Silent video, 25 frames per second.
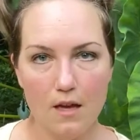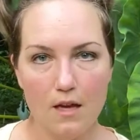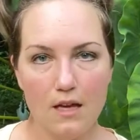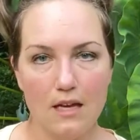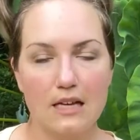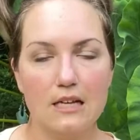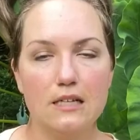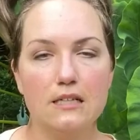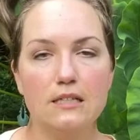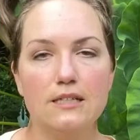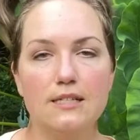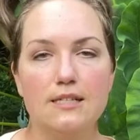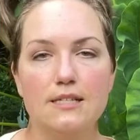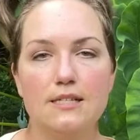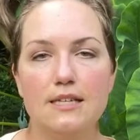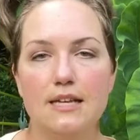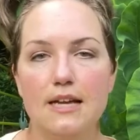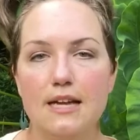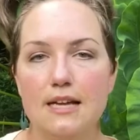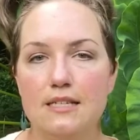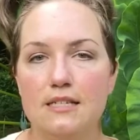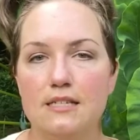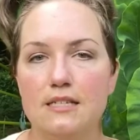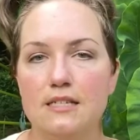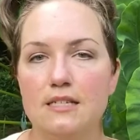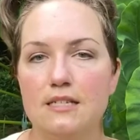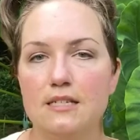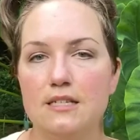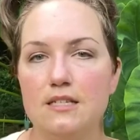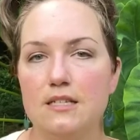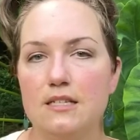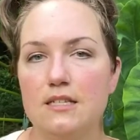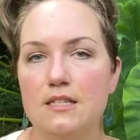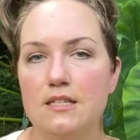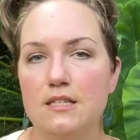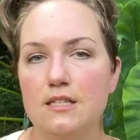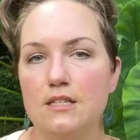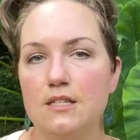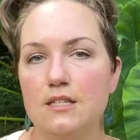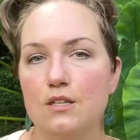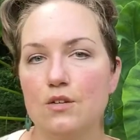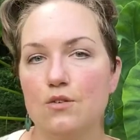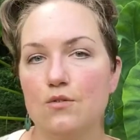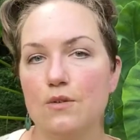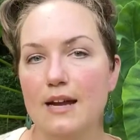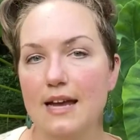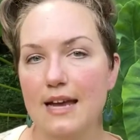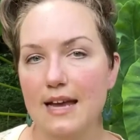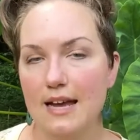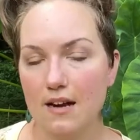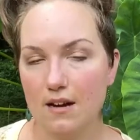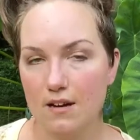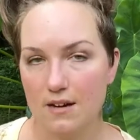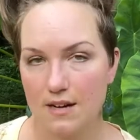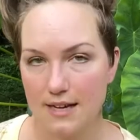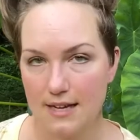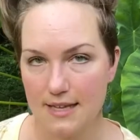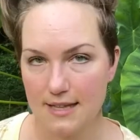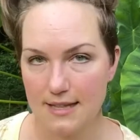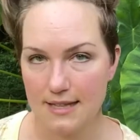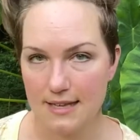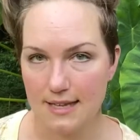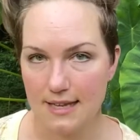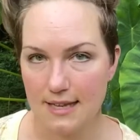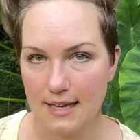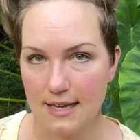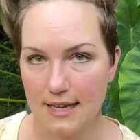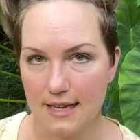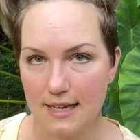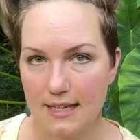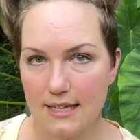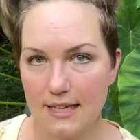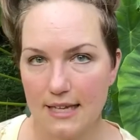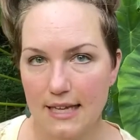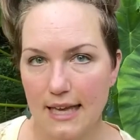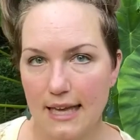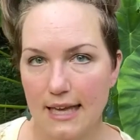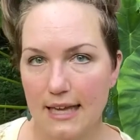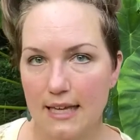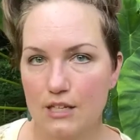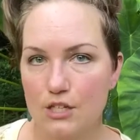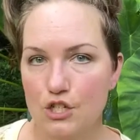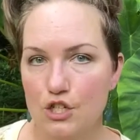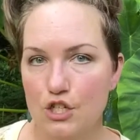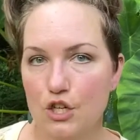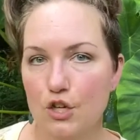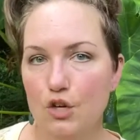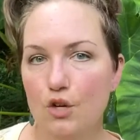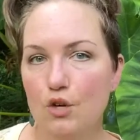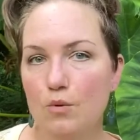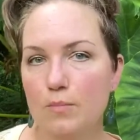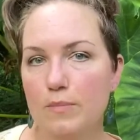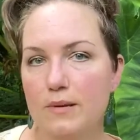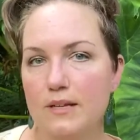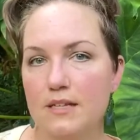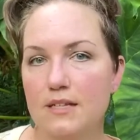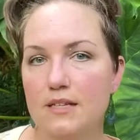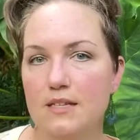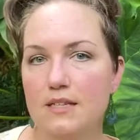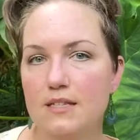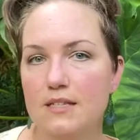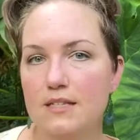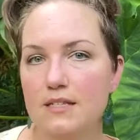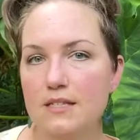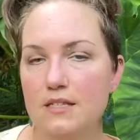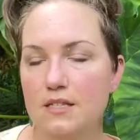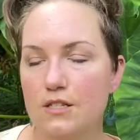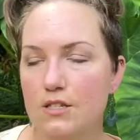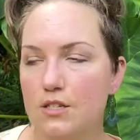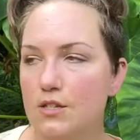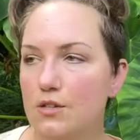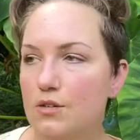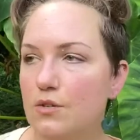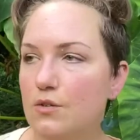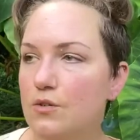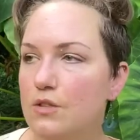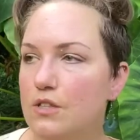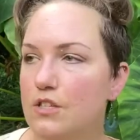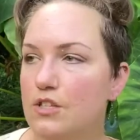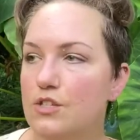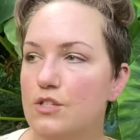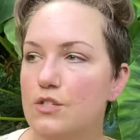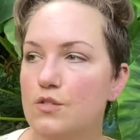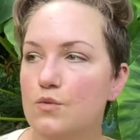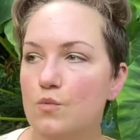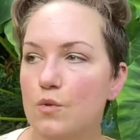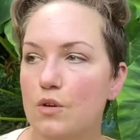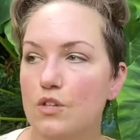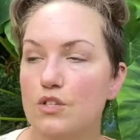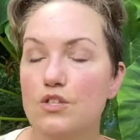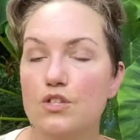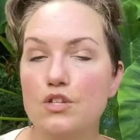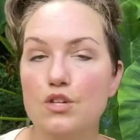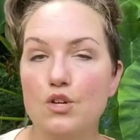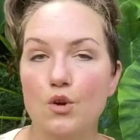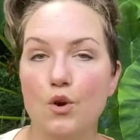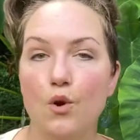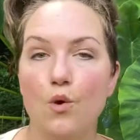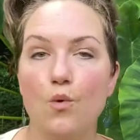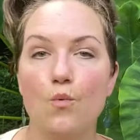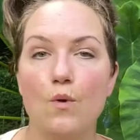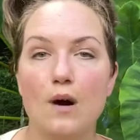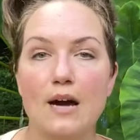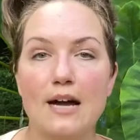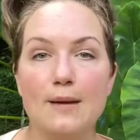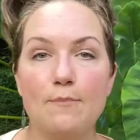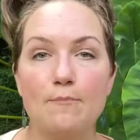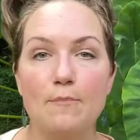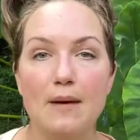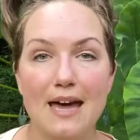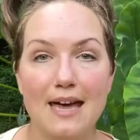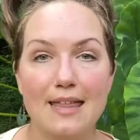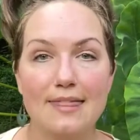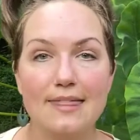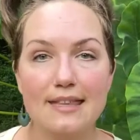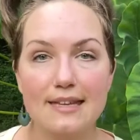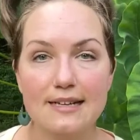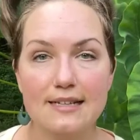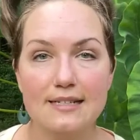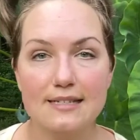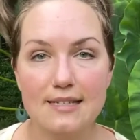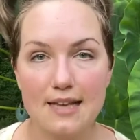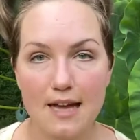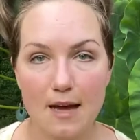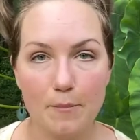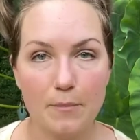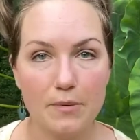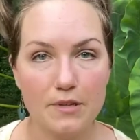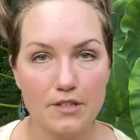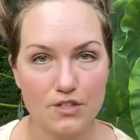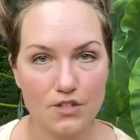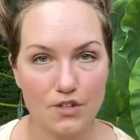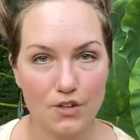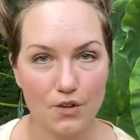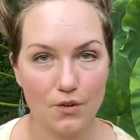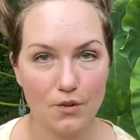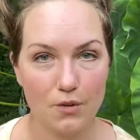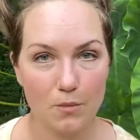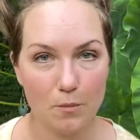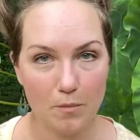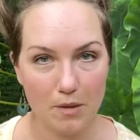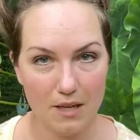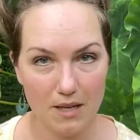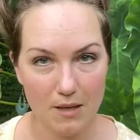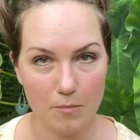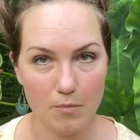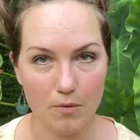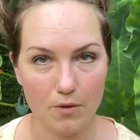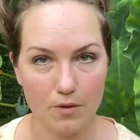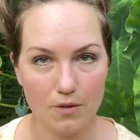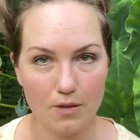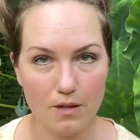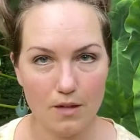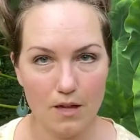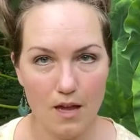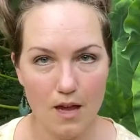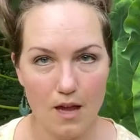Ecclesiastes is the gray area thinking, and Job is the dude that just wants to know why bad things happen to good people.